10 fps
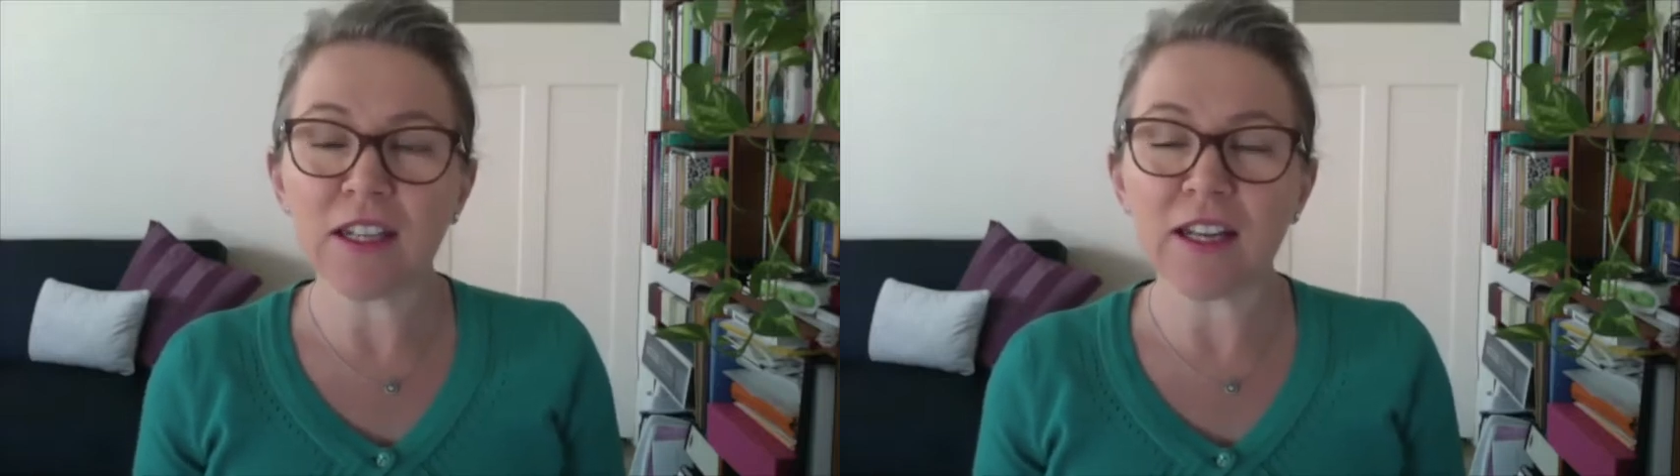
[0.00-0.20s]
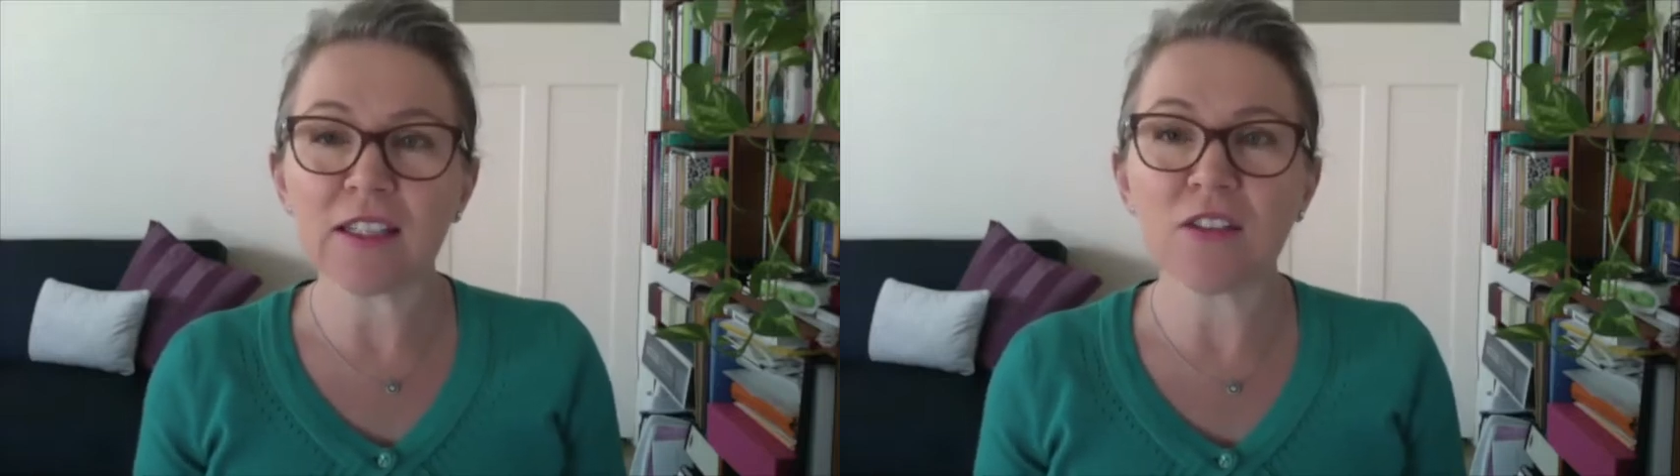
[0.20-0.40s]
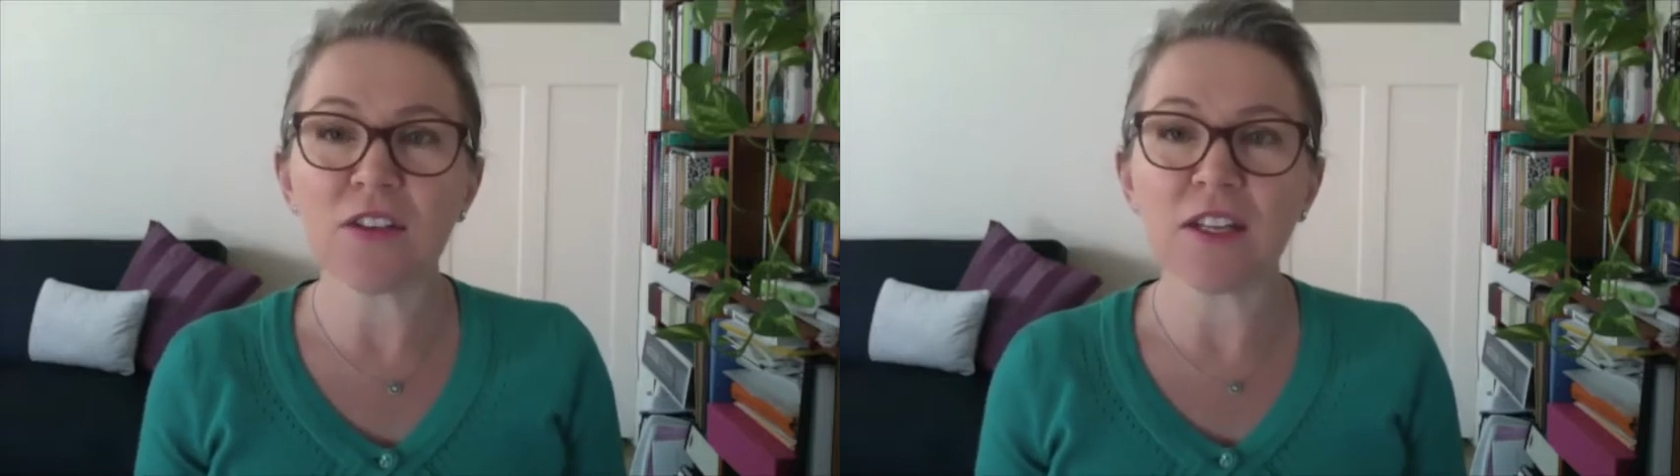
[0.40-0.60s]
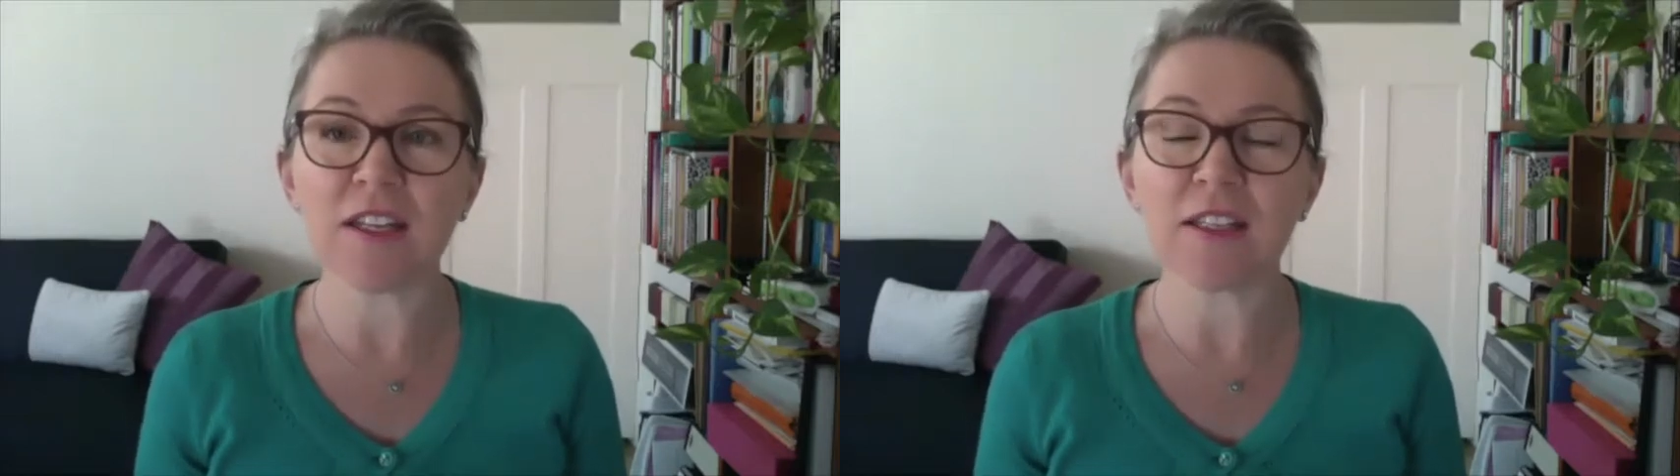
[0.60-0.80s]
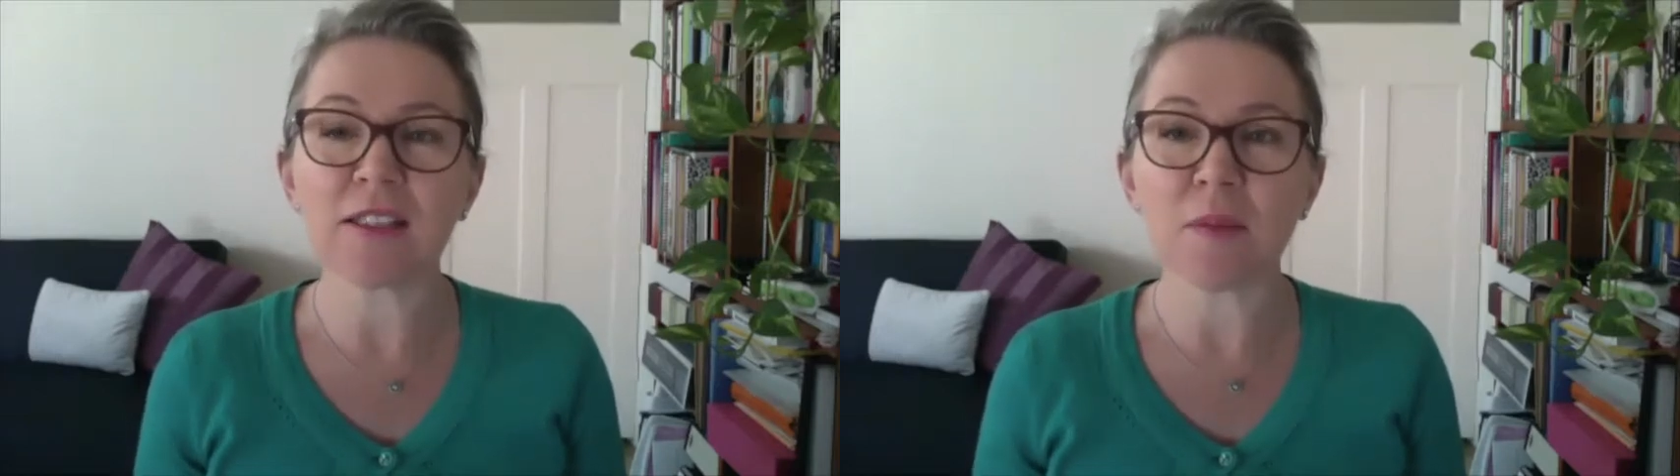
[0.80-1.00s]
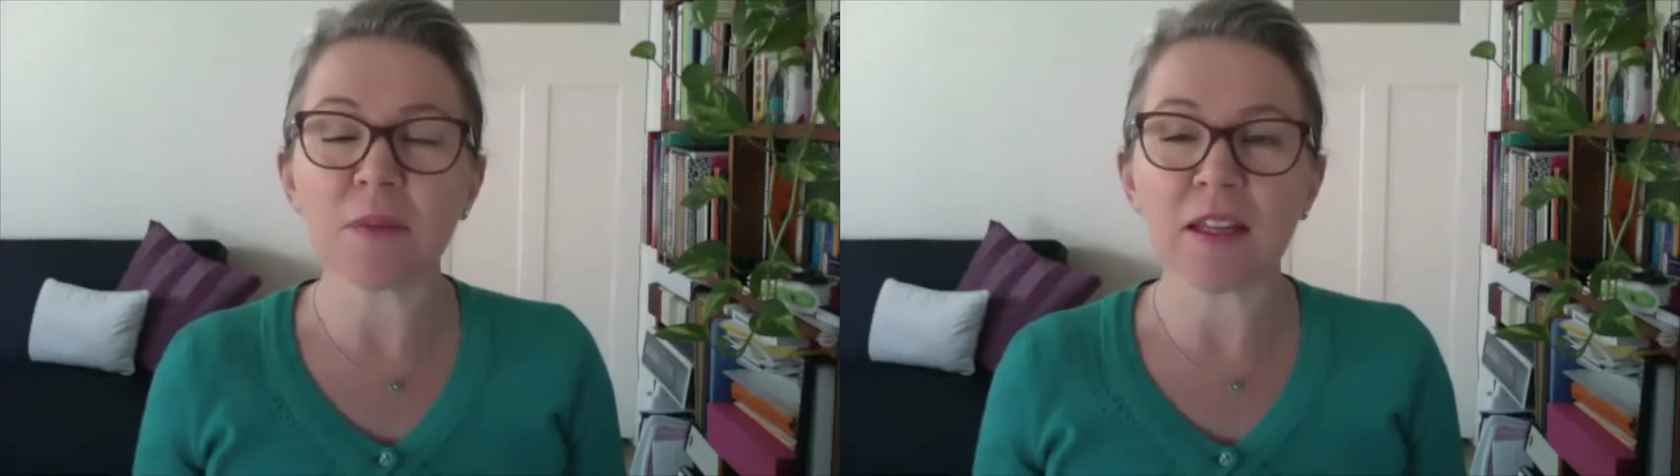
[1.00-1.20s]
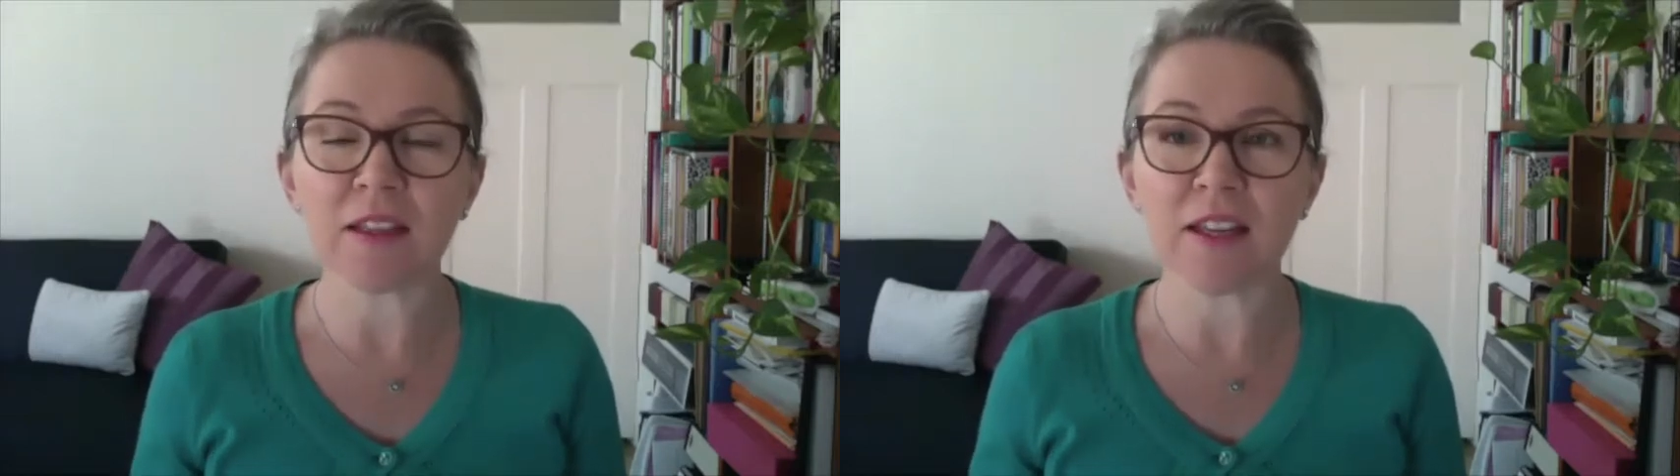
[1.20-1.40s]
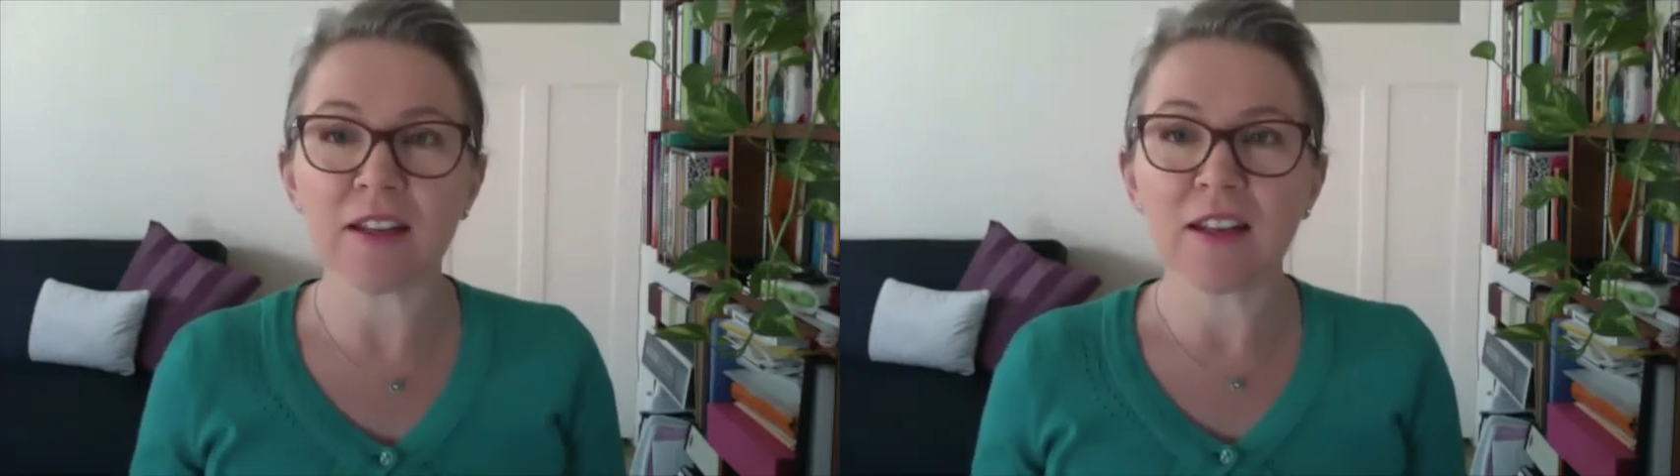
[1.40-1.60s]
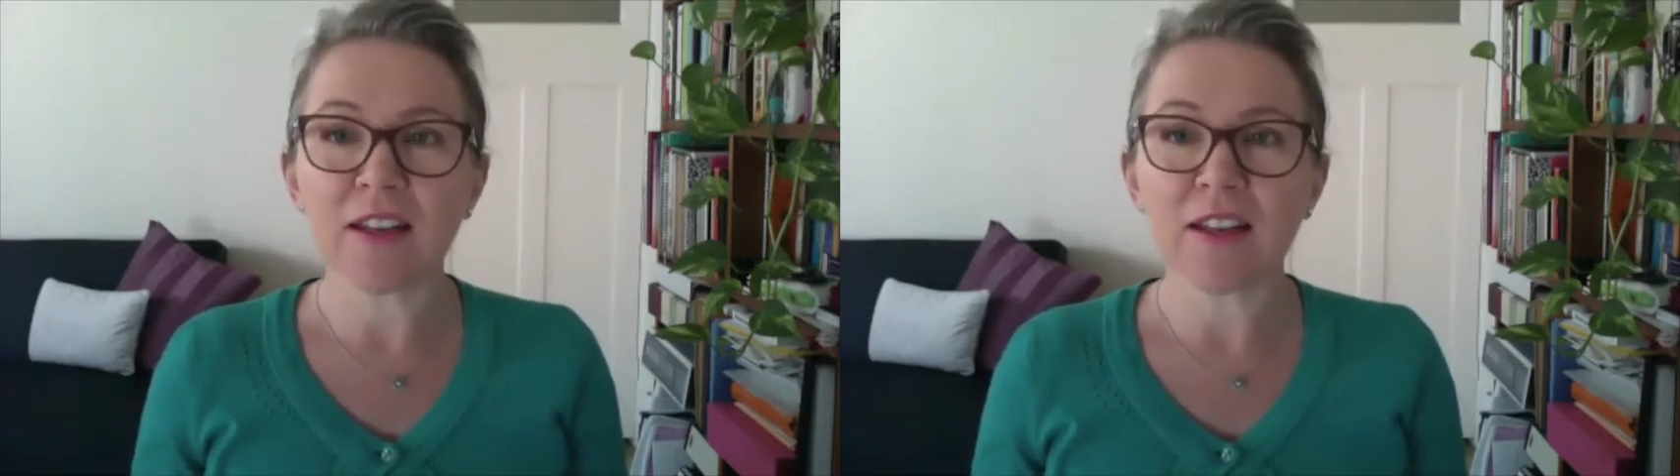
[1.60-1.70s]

activity is something that